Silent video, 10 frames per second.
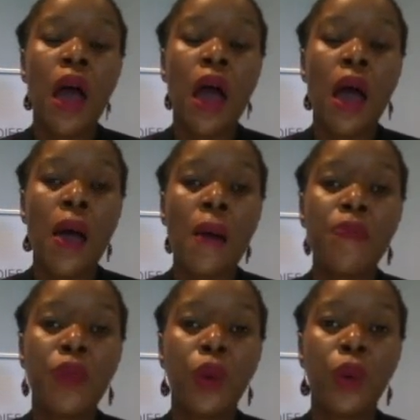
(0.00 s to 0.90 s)

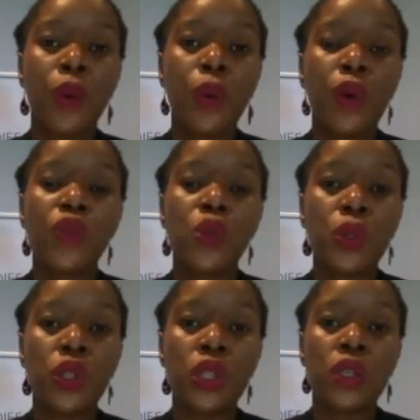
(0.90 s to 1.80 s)
who have
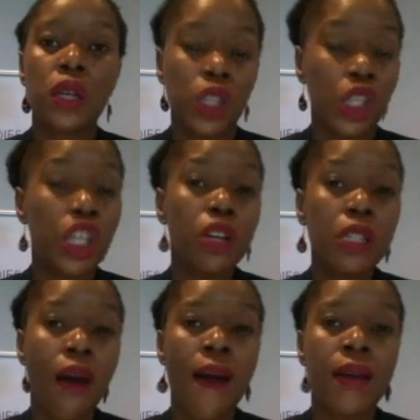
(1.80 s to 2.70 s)
sought to
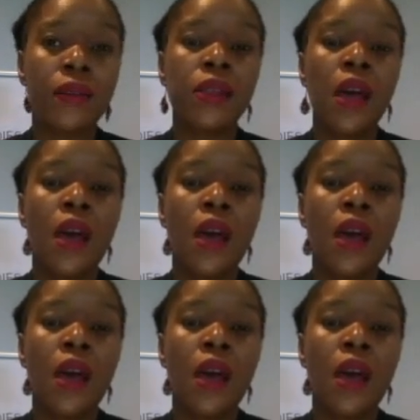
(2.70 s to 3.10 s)
securitize